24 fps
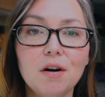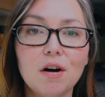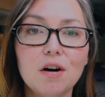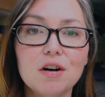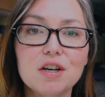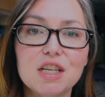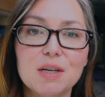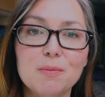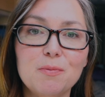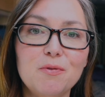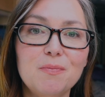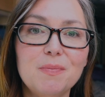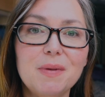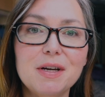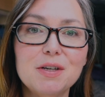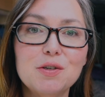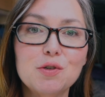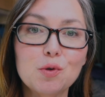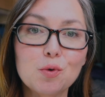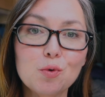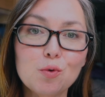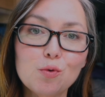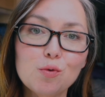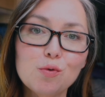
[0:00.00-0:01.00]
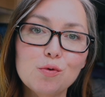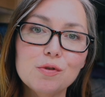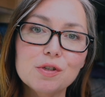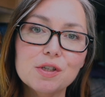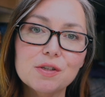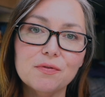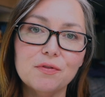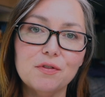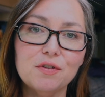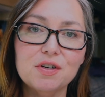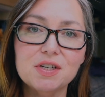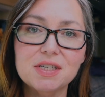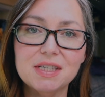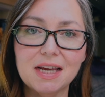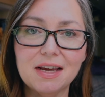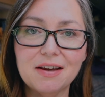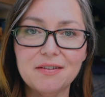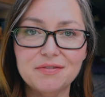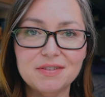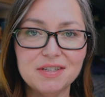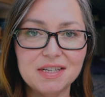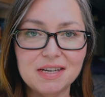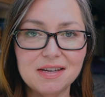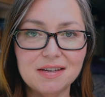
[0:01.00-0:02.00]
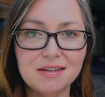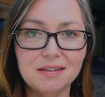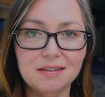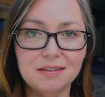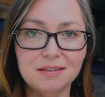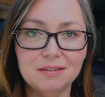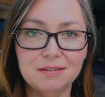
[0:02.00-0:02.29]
are some of my tools for safety.